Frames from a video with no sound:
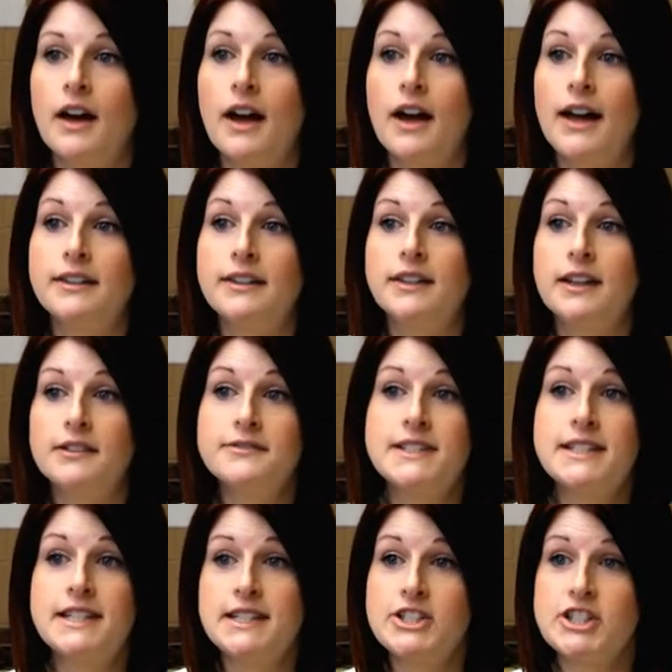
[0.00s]
I love
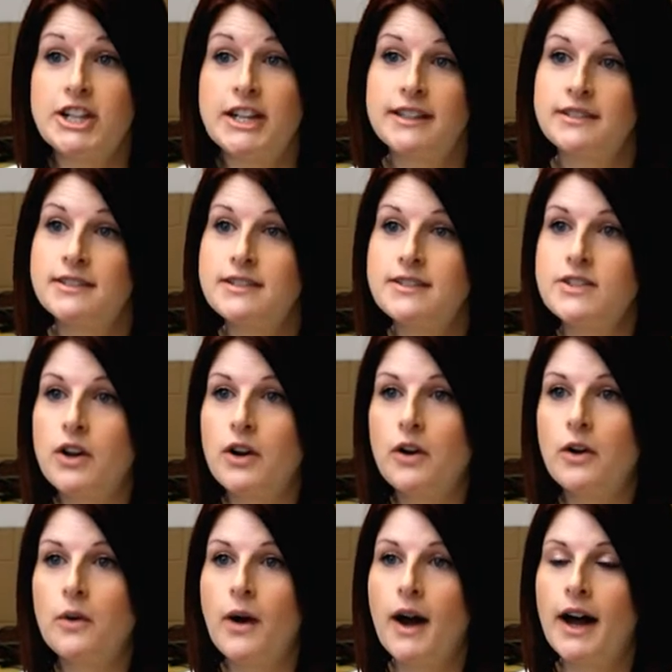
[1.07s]
teaching,
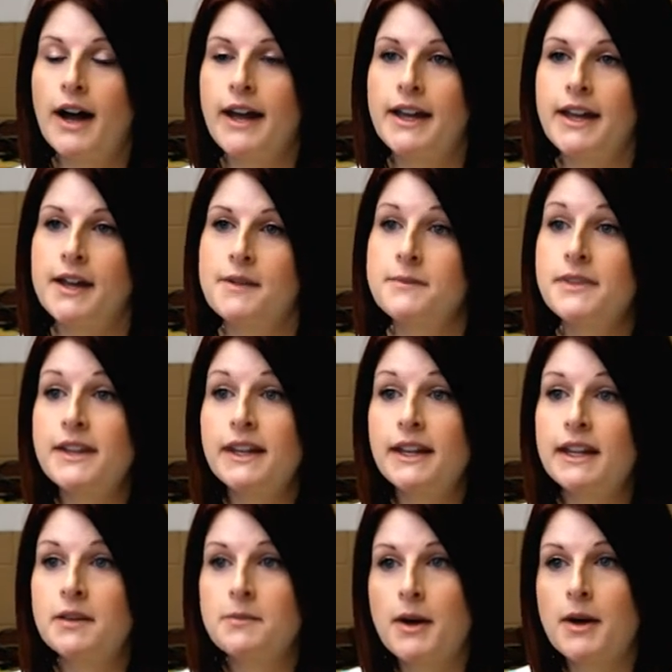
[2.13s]
so I am
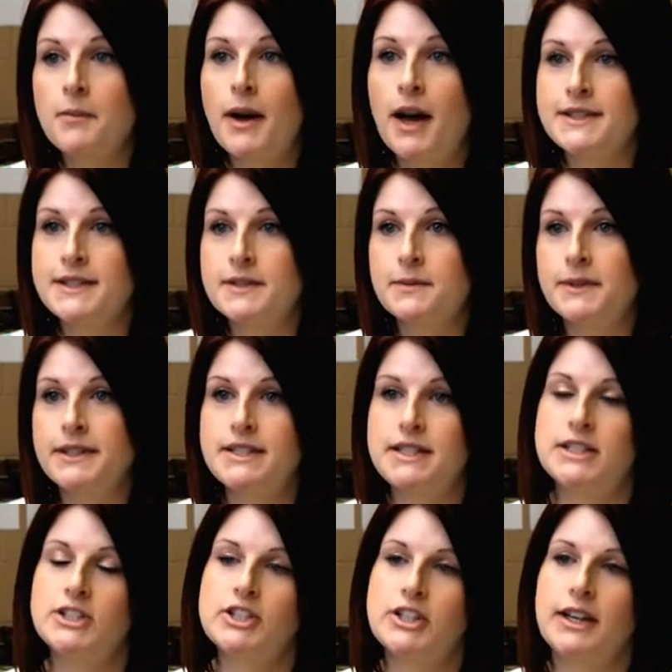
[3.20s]
thinking about possibly
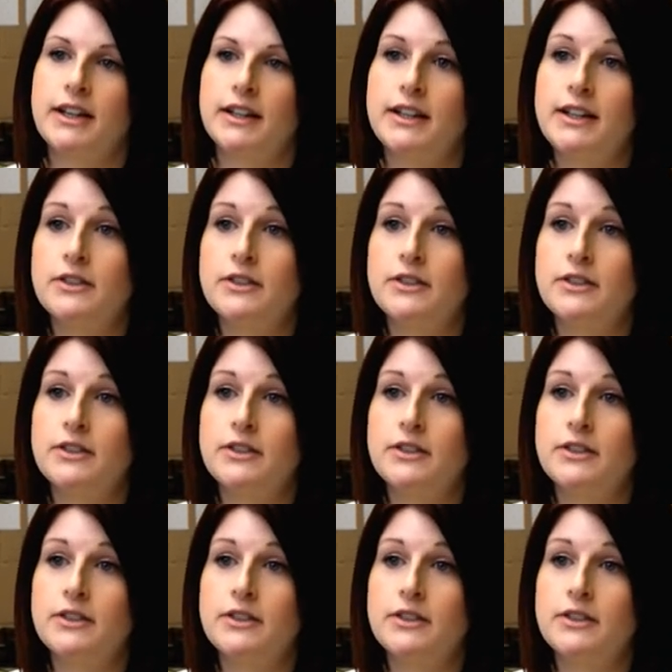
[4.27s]
teaching